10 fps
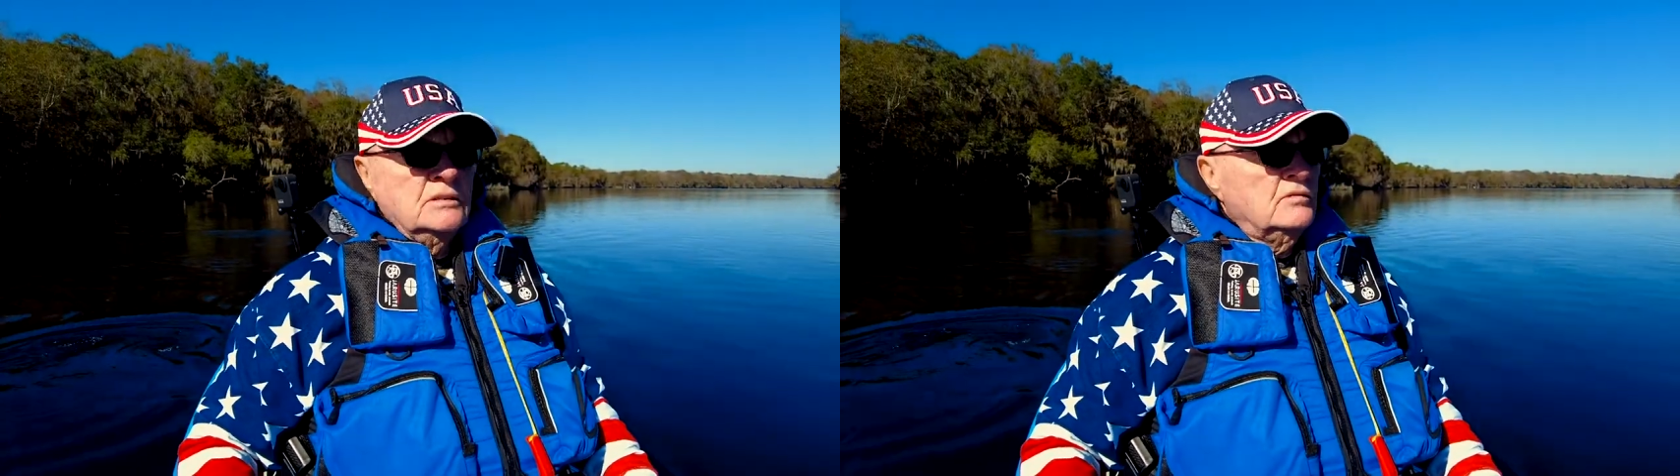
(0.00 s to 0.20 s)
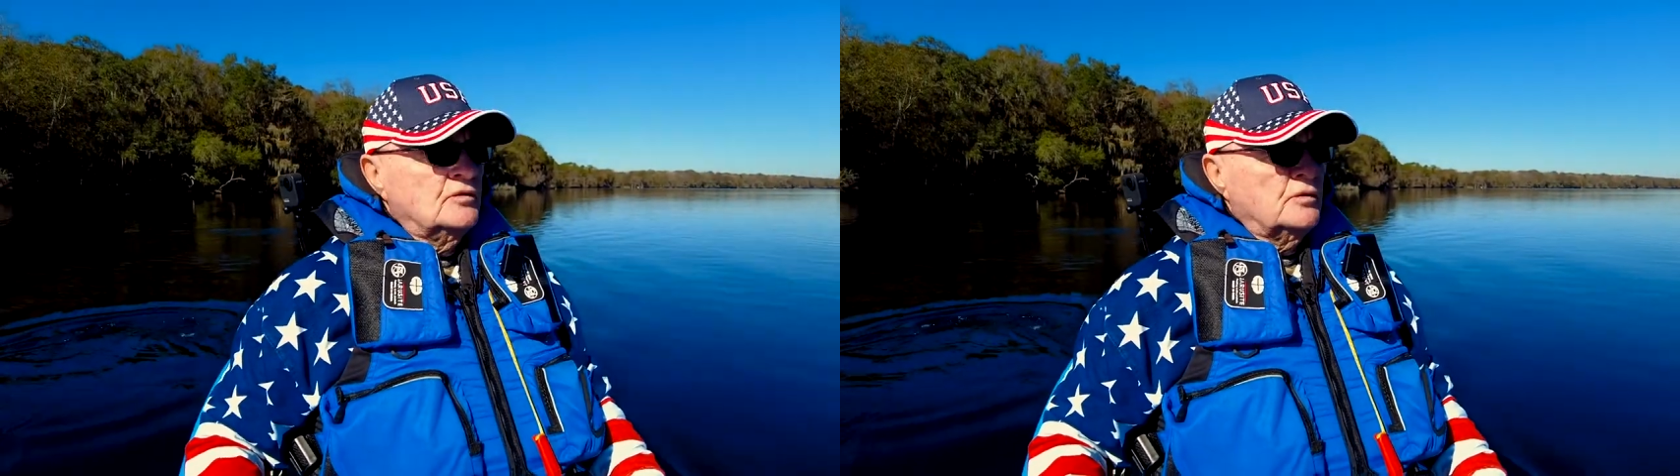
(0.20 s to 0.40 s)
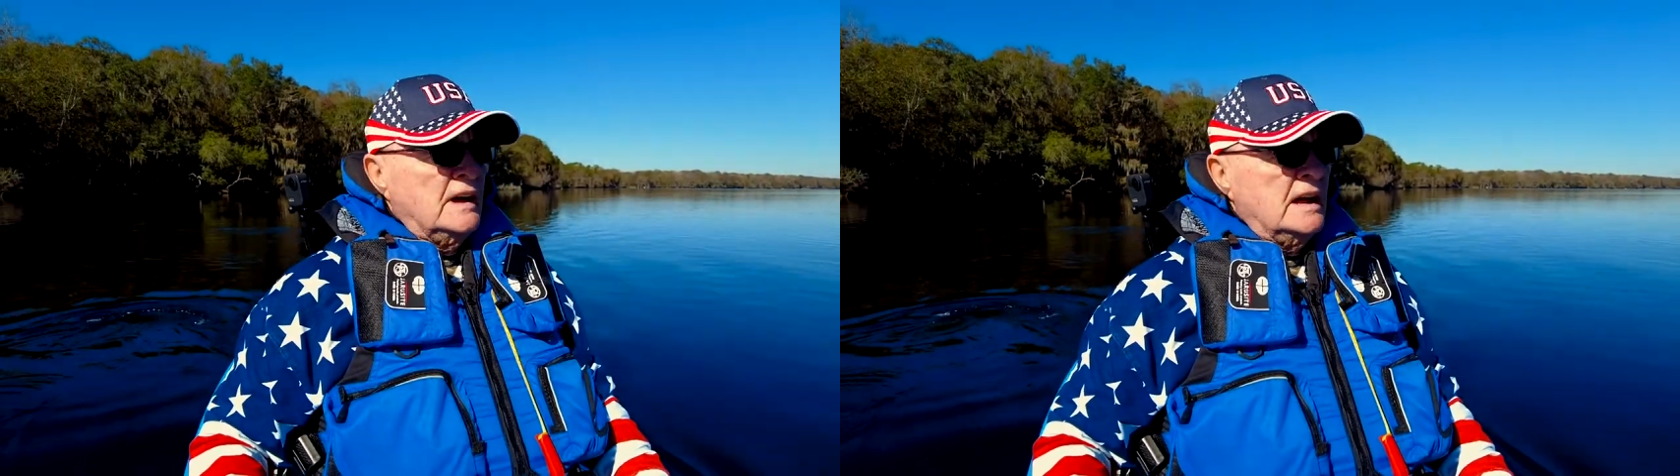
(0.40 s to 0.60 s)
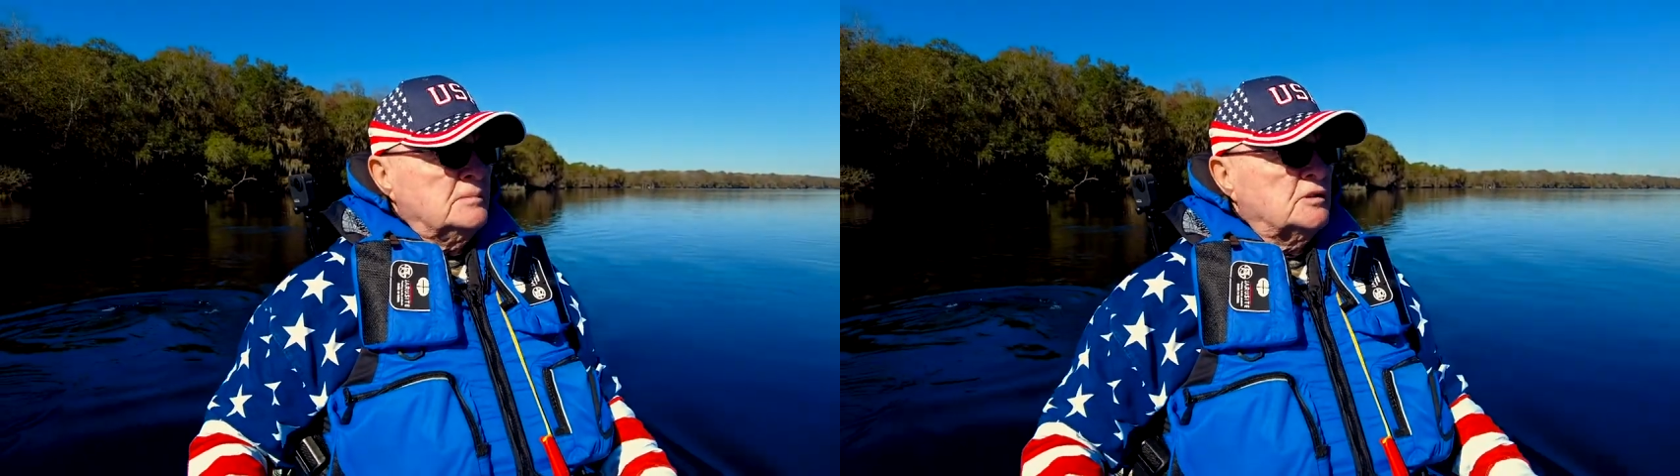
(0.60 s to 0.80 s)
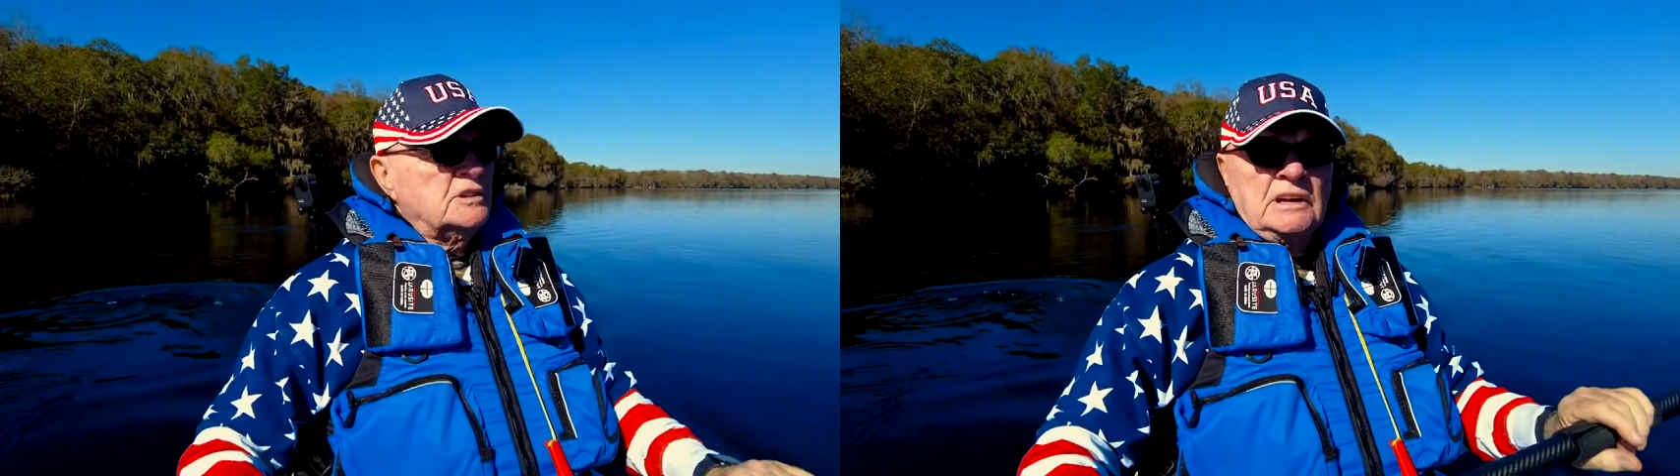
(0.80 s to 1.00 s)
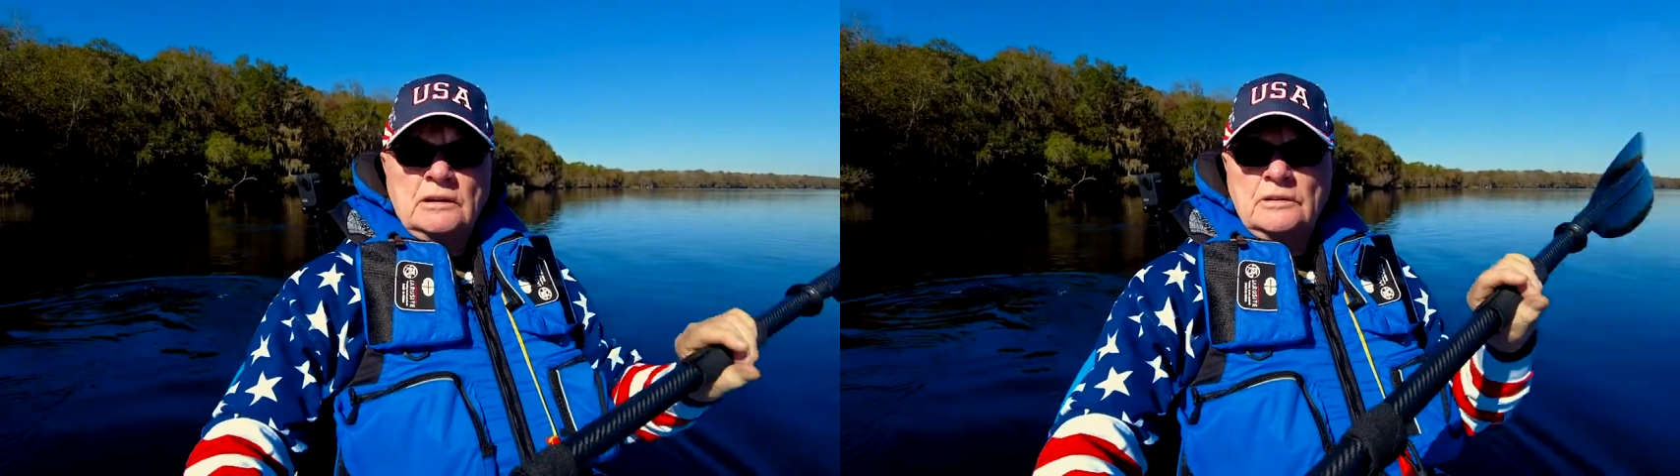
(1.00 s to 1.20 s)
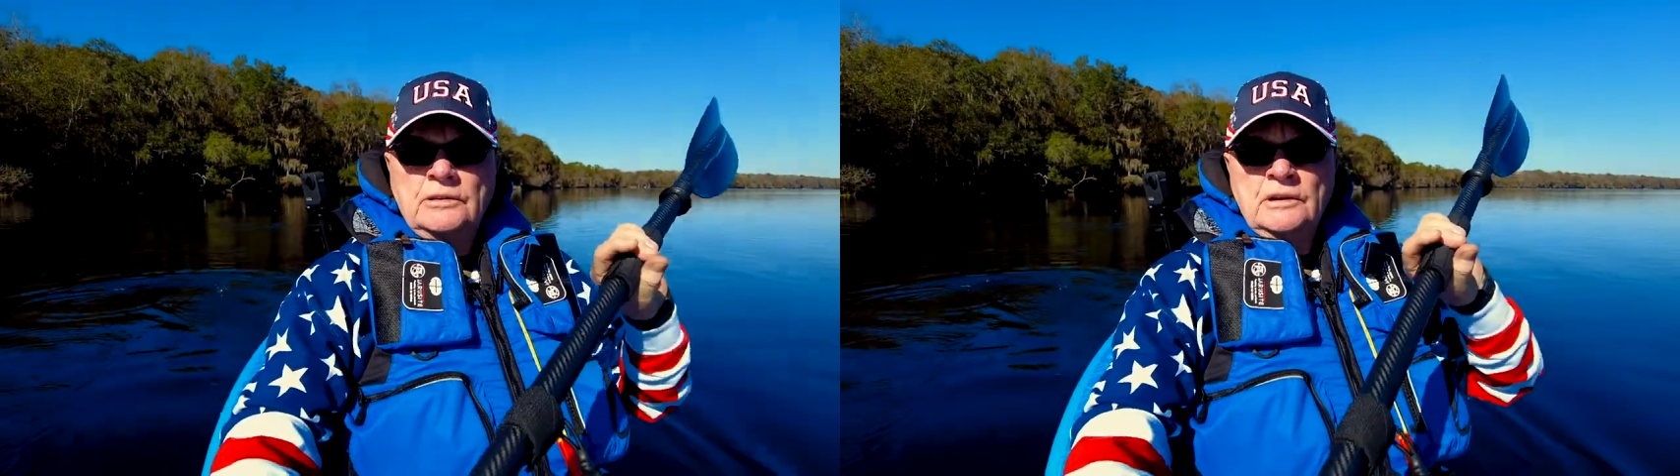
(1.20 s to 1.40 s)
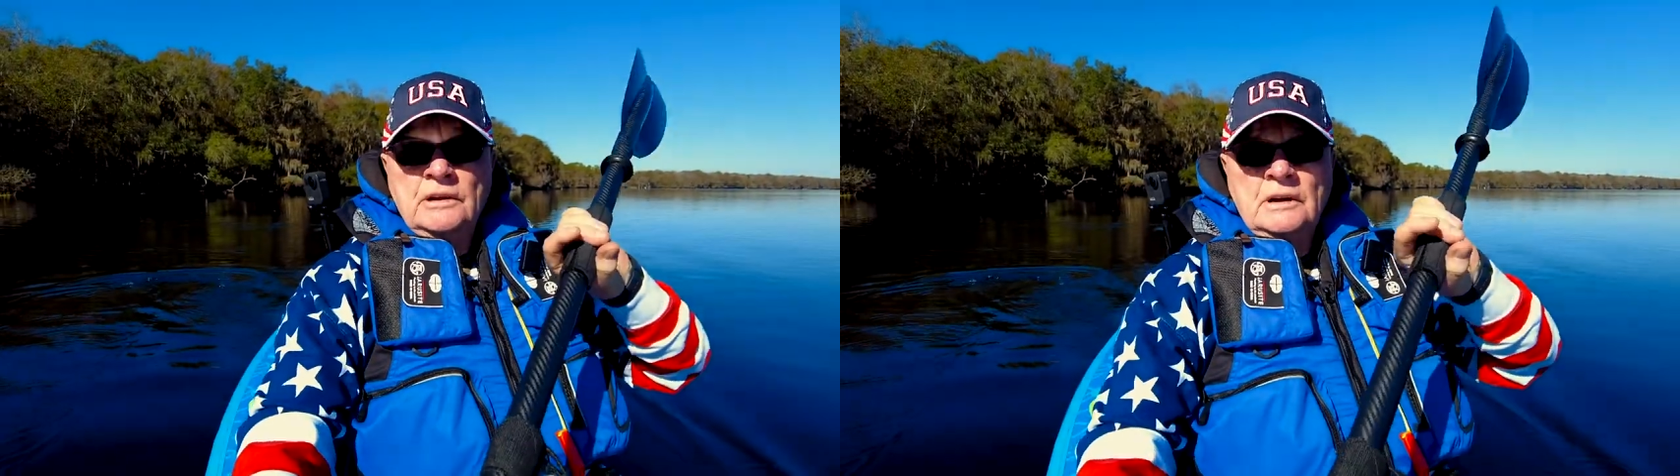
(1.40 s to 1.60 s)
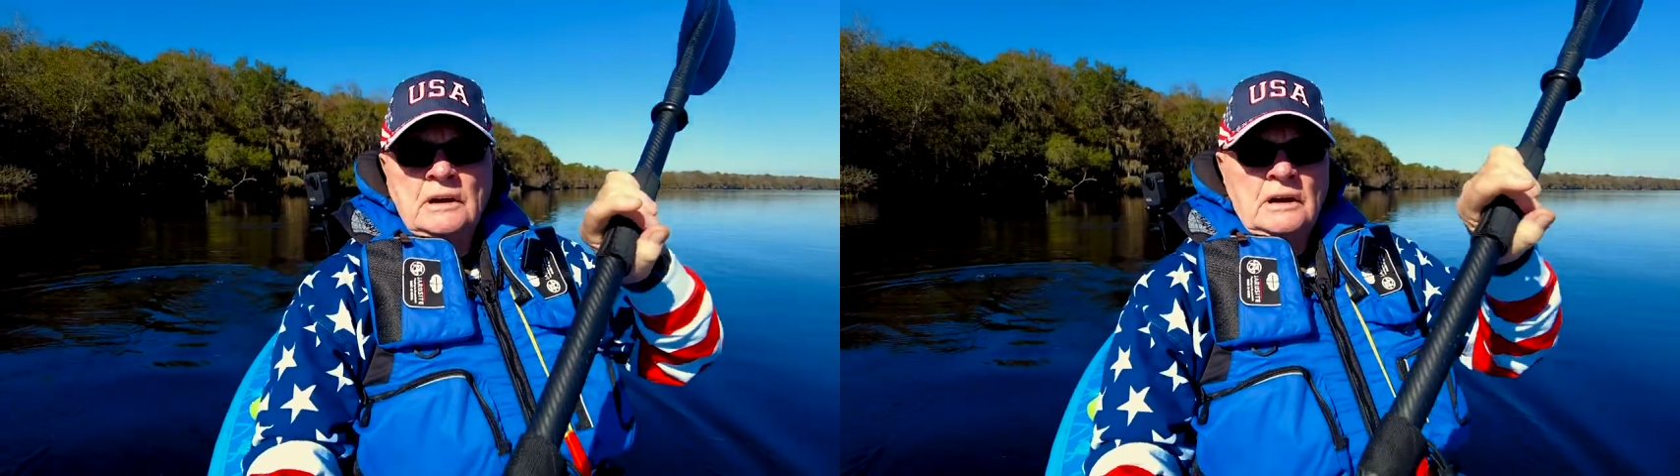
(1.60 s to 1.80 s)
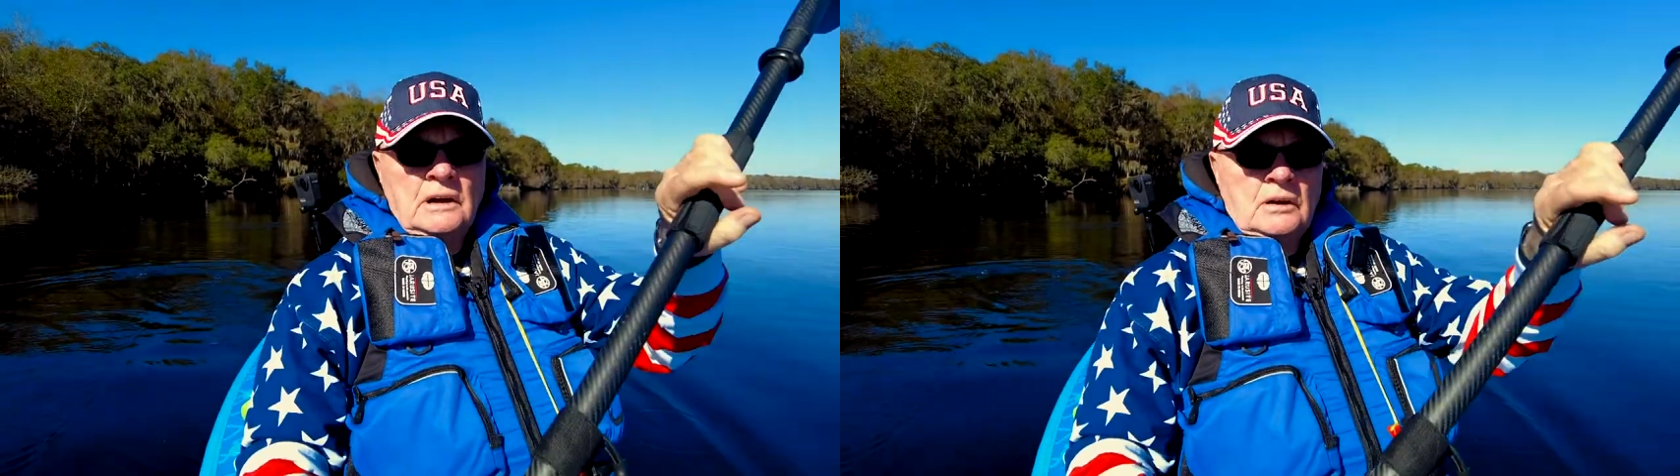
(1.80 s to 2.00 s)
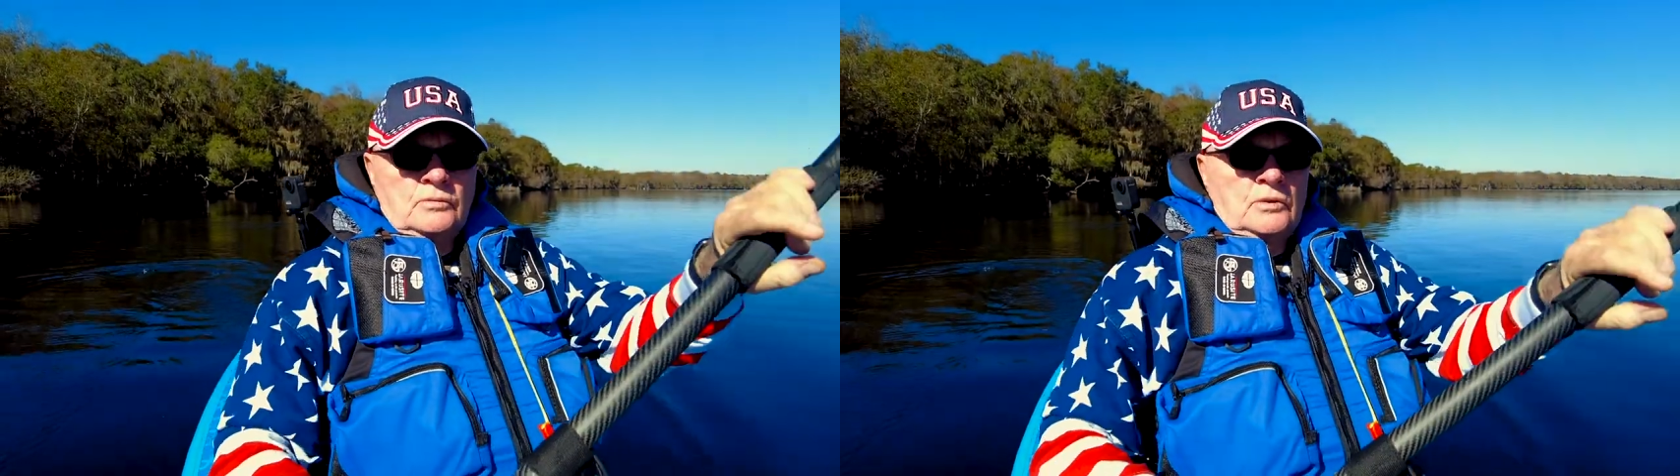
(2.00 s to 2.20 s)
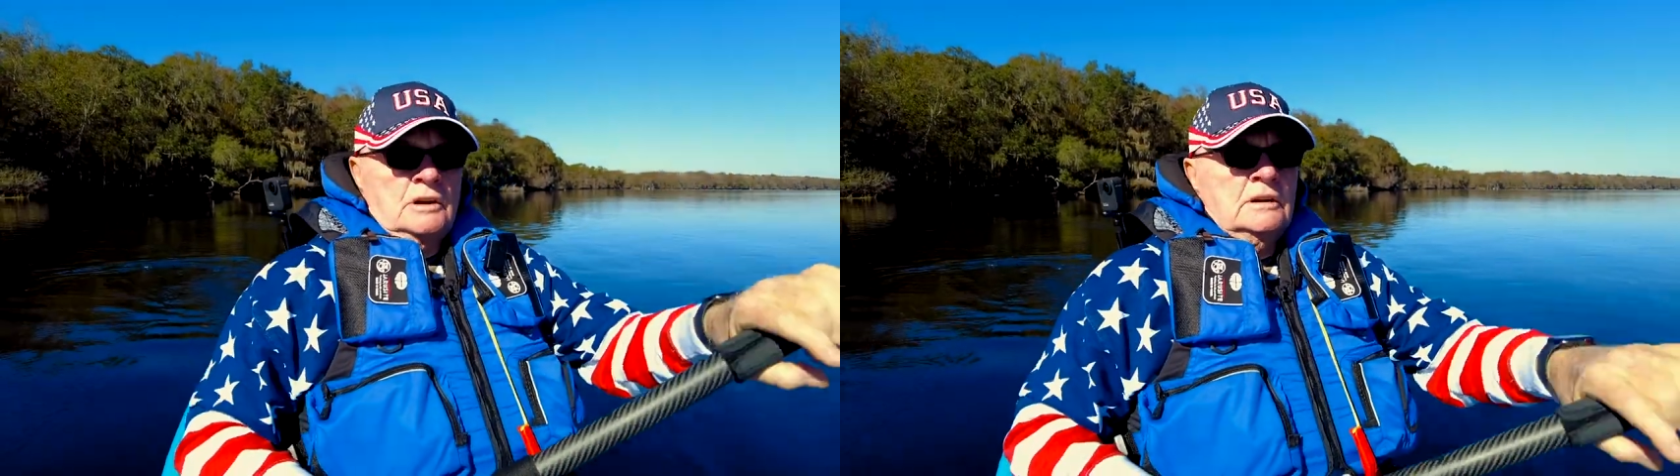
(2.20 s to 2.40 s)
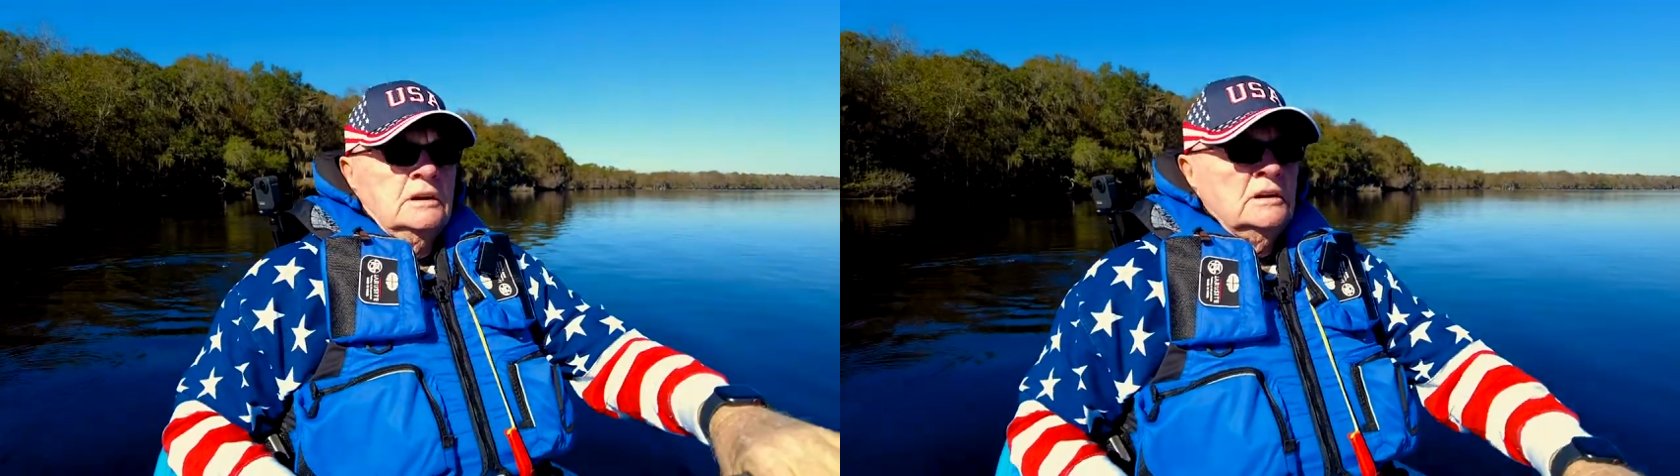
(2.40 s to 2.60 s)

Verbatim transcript: for that particular uh, run.